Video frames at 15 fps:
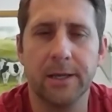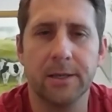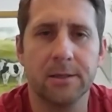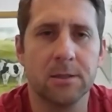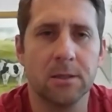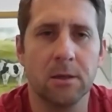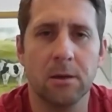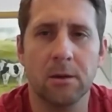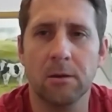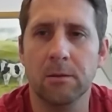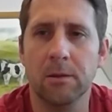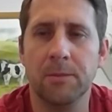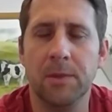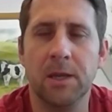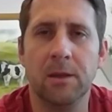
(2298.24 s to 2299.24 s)
So
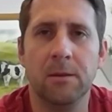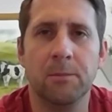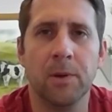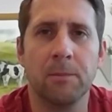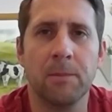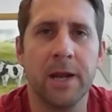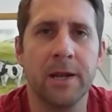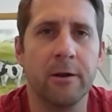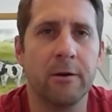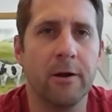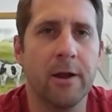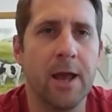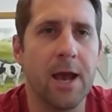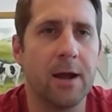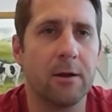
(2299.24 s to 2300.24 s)
let me put my
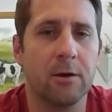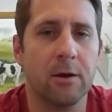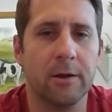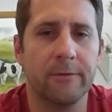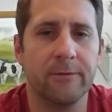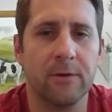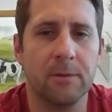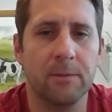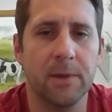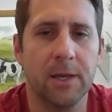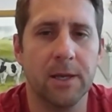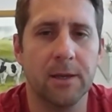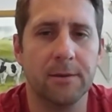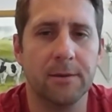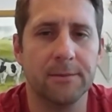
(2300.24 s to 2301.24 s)
nerd hat on for a
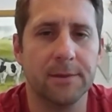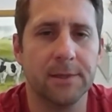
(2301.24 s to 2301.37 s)
minute.